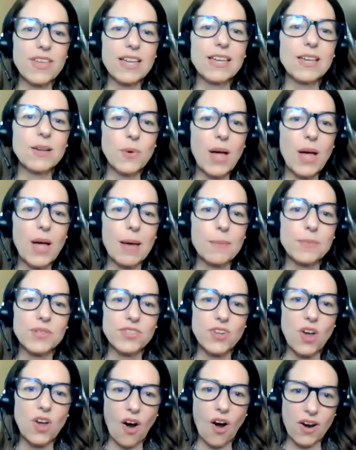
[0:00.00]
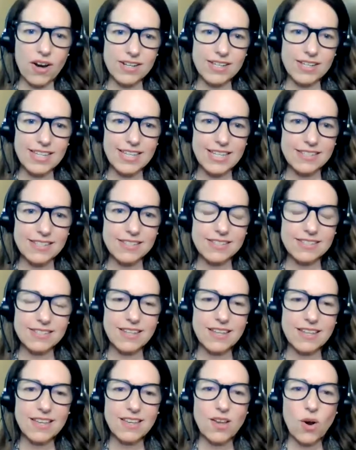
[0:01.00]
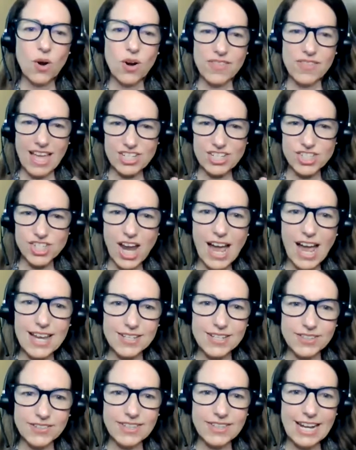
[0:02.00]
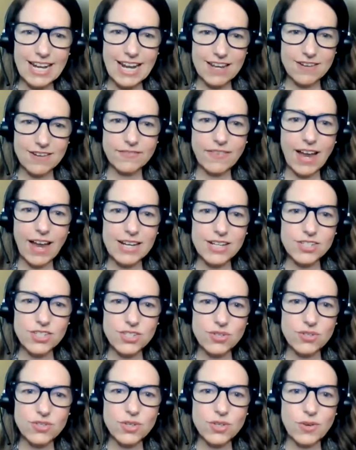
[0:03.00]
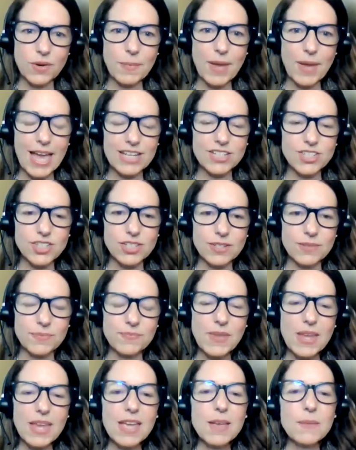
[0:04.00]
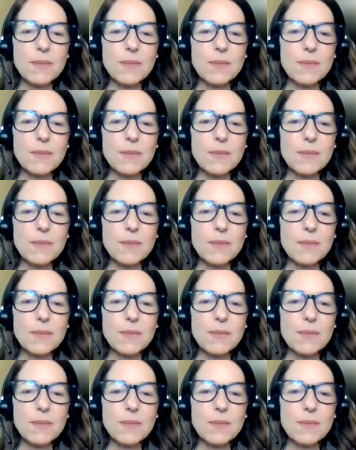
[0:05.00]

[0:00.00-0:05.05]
We don't think it will happen to our kids or that child that I invited you to imagine,